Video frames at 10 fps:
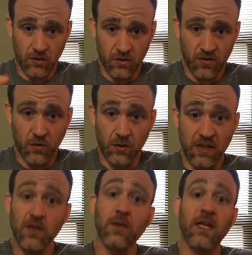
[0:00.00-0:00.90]
solely
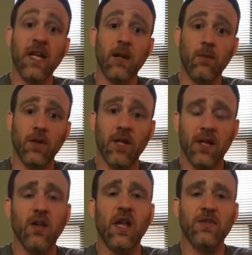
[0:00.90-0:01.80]
to the camera kind
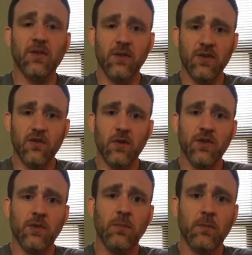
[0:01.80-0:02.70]
of classical instruction,